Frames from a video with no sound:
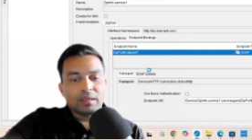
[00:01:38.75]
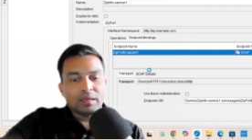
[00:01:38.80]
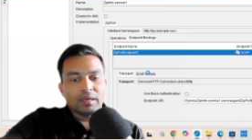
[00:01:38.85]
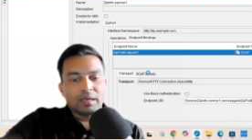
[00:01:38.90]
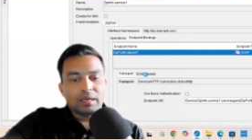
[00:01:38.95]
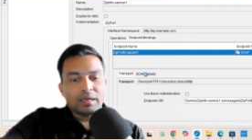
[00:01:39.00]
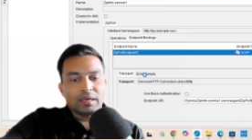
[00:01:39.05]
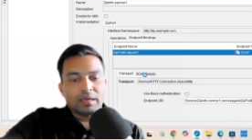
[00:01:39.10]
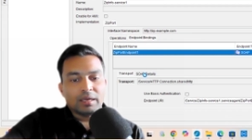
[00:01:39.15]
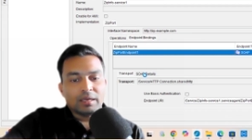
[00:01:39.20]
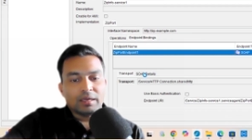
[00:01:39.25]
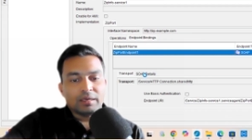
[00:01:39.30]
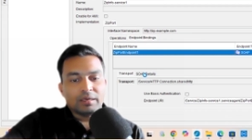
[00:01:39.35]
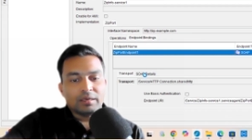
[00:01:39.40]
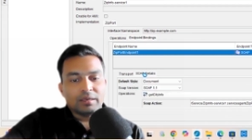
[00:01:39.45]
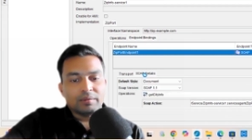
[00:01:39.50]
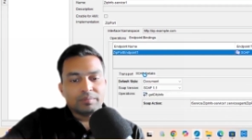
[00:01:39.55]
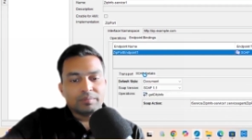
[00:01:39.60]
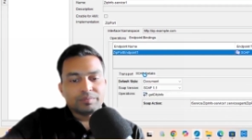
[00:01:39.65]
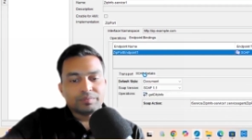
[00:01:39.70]

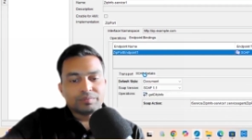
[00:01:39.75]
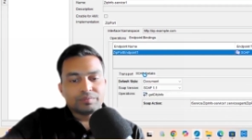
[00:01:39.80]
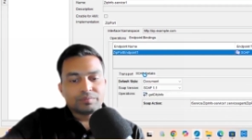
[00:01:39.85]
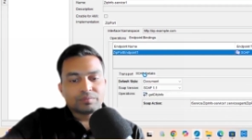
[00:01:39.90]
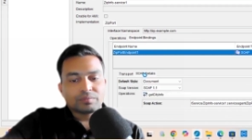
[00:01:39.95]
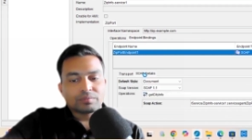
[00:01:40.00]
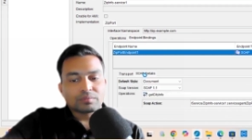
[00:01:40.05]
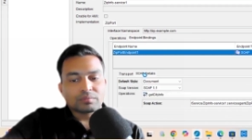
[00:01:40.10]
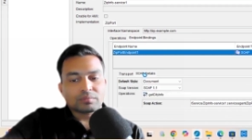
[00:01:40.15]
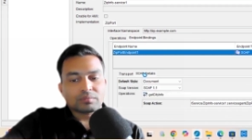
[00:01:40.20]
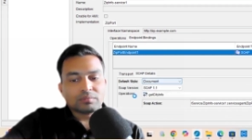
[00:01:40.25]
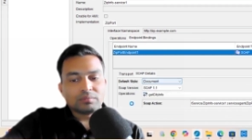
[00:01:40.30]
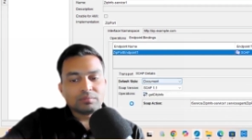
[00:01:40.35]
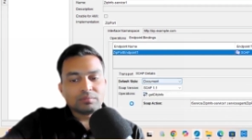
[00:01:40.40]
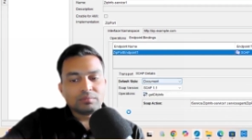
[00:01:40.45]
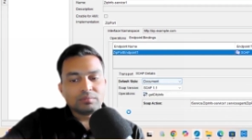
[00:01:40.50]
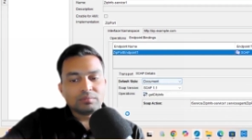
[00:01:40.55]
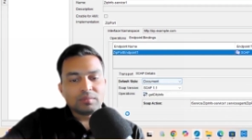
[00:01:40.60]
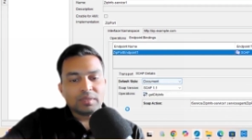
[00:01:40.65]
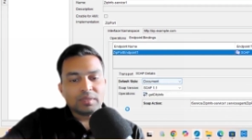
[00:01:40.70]
and
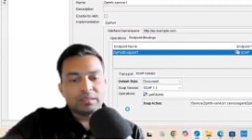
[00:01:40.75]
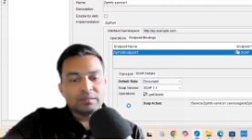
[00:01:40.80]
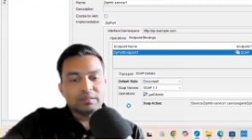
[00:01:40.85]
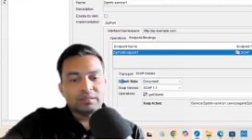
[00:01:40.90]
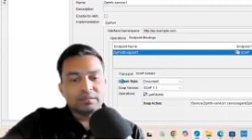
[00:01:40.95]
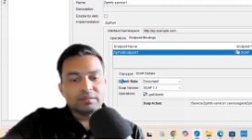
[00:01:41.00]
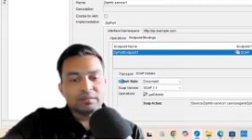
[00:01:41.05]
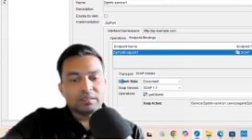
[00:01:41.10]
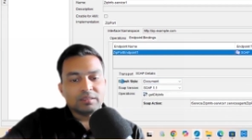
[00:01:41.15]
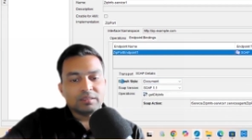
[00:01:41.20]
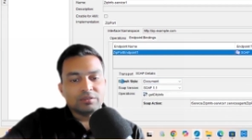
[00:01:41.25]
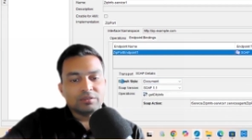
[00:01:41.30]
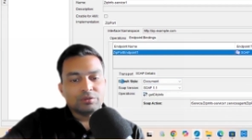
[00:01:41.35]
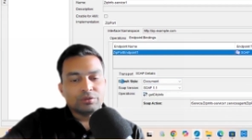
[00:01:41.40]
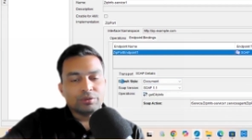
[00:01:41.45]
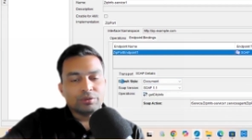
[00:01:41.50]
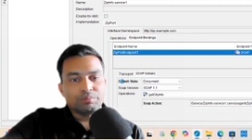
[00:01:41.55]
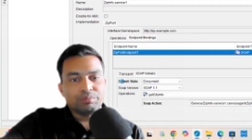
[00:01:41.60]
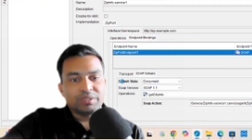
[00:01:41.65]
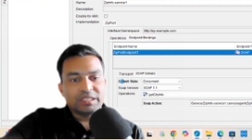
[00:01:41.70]
these are the
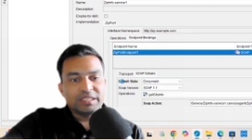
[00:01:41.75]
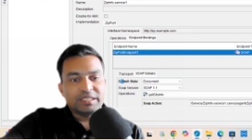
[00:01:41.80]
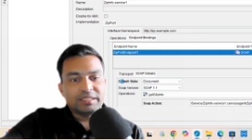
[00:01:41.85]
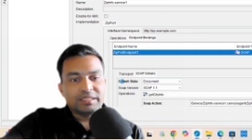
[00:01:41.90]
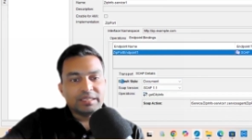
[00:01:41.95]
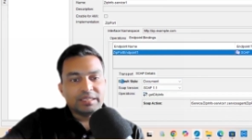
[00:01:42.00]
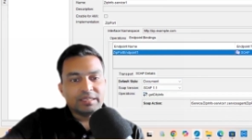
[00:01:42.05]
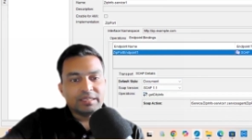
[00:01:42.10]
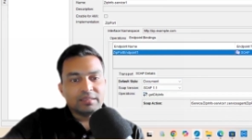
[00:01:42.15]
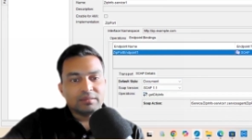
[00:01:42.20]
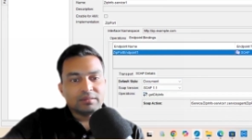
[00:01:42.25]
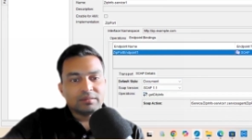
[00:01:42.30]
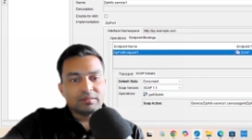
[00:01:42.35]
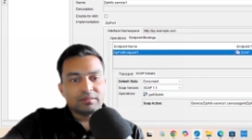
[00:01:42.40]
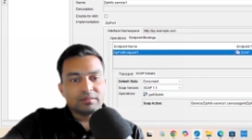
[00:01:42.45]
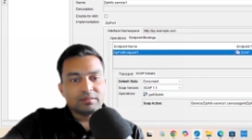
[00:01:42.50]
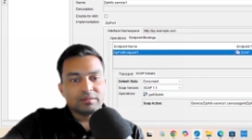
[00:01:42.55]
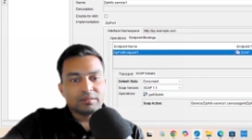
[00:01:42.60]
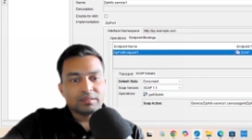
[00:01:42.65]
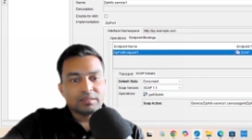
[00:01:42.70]
SOAP
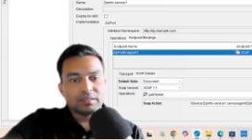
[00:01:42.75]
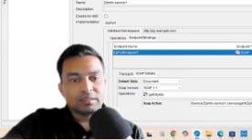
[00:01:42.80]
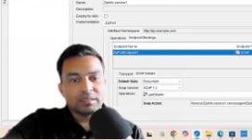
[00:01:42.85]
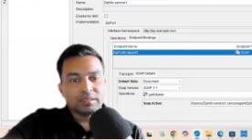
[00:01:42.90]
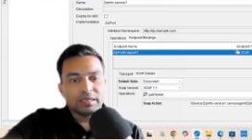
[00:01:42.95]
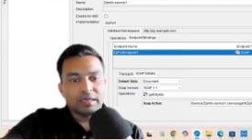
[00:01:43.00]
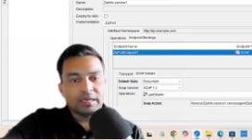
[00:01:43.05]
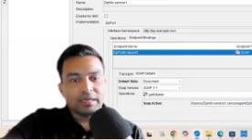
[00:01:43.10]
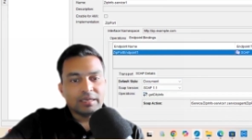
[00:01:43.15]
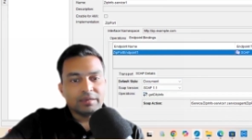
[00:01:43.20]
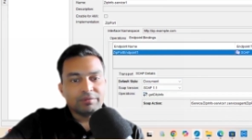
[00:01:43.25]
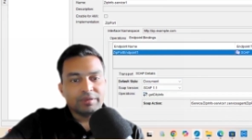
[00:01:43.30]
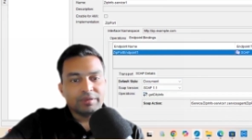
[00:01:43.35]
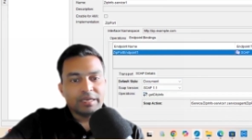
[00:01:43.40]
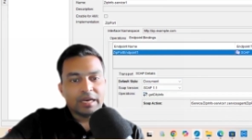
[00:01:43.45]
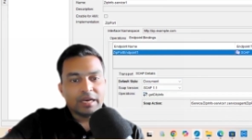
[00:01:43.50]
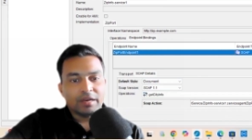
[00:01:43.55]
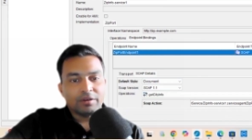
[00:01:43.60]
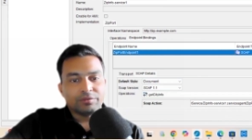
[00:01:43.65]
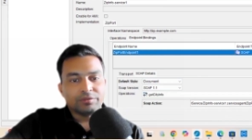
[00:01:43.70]
details. And we
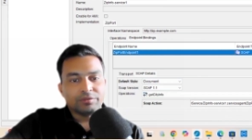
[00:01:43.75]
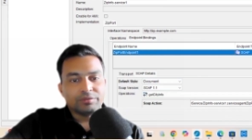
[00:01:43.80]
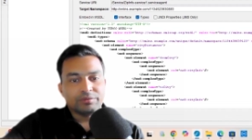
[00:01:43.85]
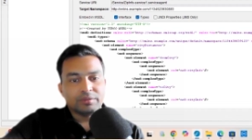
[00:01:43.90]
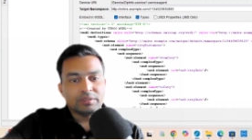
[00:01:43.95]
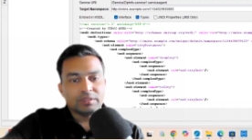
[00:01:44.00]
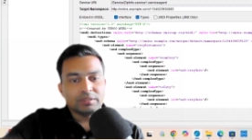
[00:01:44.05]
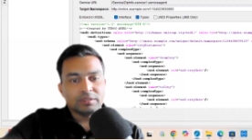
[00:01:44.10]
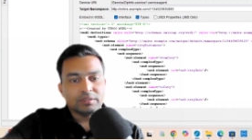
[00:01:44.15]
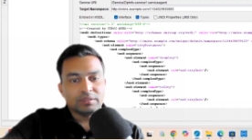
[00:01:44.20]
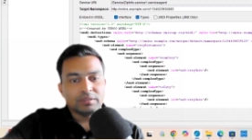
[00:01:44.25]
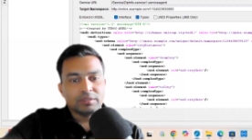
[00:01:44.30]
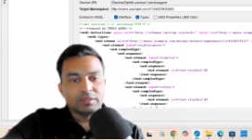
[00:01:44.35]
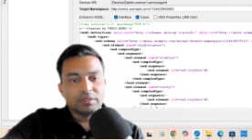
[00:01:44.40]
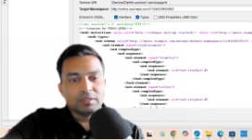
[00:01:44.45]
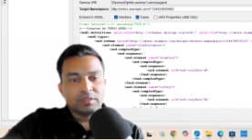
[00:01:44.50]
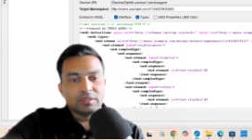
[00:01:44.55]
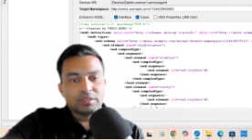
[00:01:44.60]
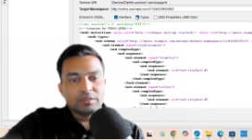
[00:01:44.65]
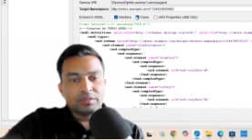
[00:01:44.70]
have the
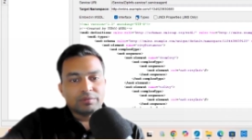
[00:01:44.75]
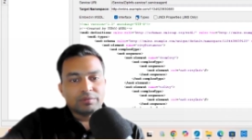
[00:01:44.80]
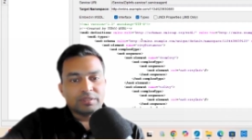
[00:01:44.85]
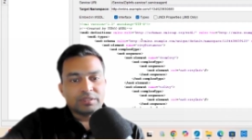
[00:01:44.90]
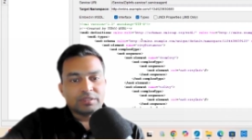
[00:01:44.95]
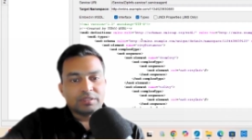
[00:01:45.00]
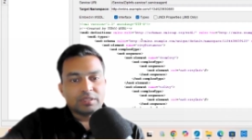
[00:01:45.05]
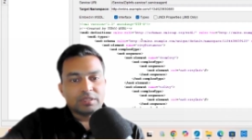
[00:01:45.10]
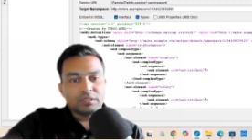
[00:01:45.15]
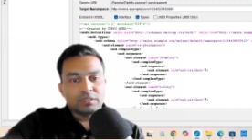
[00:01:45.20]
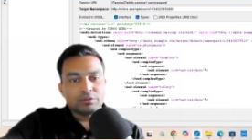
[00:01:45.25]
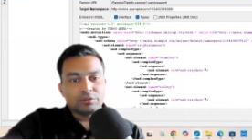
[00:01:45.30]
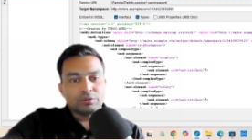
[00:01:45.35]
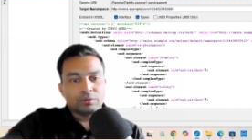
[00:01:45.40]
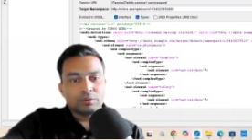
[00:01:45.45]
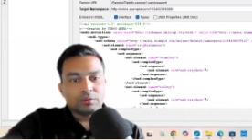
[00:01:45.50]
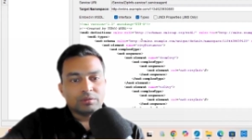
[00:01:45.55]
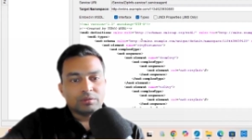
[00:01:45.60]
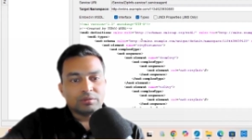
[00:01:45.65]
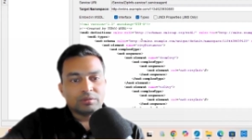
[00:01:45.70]
WSDL
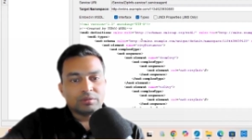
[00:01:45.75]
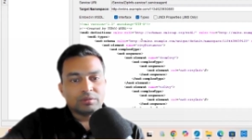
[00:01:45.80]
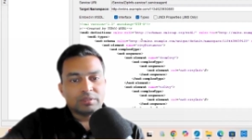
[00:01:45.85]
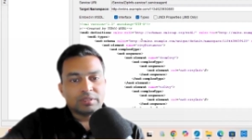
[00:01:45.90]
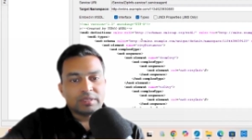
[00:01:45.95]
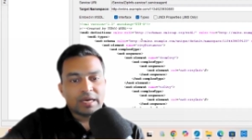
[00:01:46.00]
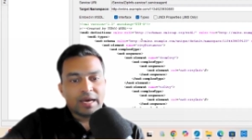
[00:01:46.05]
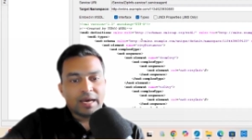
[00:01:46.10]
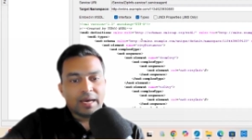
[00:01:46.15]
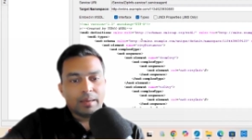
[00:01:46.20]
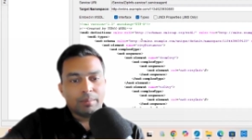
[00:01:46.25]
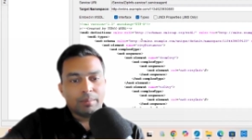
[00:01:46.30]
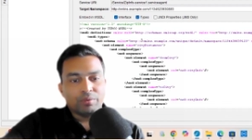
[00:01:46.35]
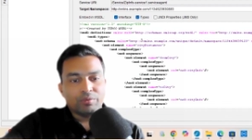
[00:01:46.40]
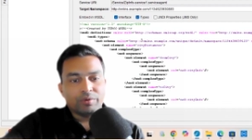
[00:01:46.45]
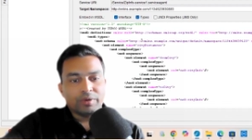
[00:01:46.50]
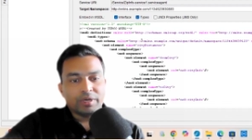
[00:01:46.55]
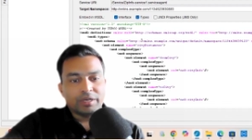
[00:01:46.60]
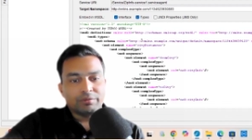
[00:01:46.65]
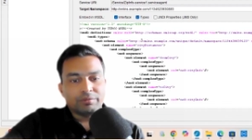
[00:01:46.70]
source
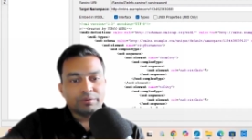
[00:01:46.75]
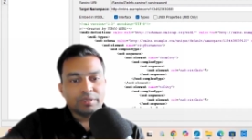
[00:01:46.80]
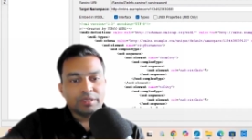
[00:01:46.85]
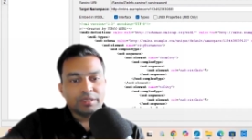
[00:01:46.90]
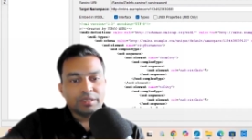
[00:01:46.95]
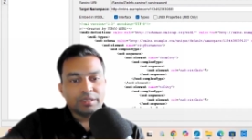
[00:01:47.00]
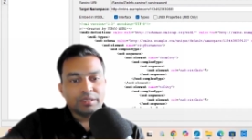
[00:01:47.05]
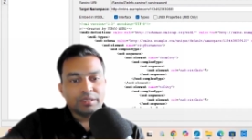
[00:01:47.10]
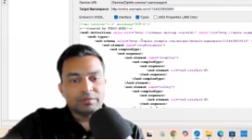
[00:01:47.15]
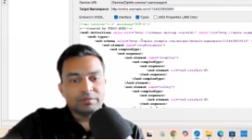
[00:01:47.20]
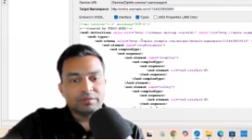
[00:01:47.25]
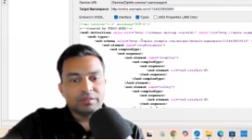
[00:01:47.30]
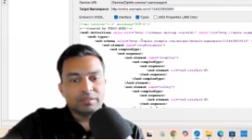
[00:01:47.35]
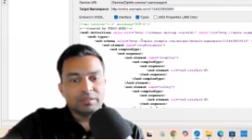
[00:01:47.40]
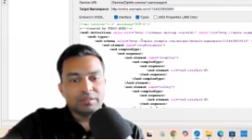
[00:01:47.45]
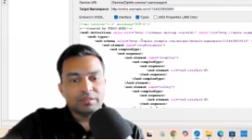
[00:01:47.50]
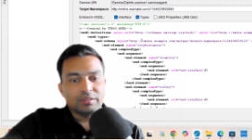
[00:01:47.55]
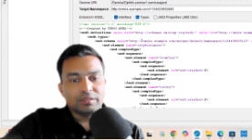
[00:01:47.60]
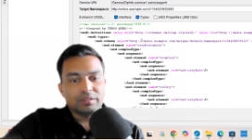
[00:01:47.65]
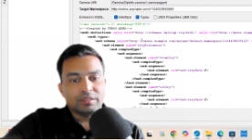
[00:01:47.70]
tab where we
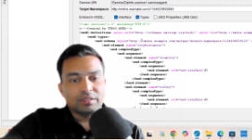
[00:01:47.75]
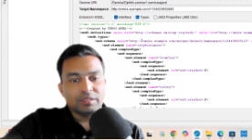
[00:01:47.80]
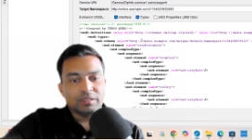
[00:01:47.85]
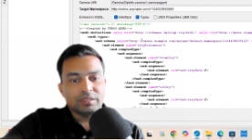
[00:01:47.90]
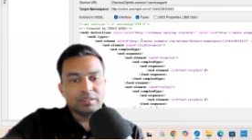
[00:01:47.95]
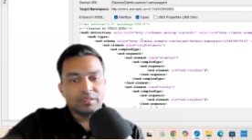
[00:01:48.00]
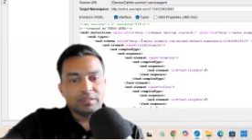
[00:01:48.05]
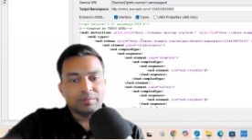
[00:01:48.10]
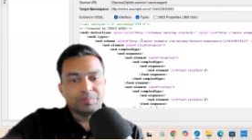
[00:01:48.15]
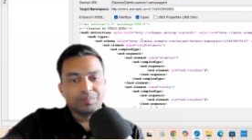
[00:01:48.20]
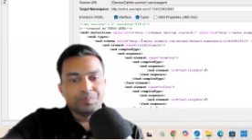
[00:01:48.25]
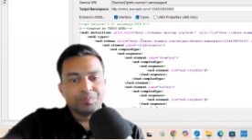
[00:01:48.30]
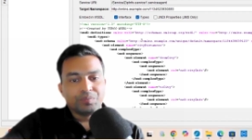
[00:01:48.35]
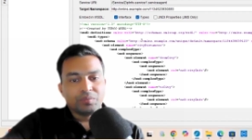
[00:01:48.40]
see the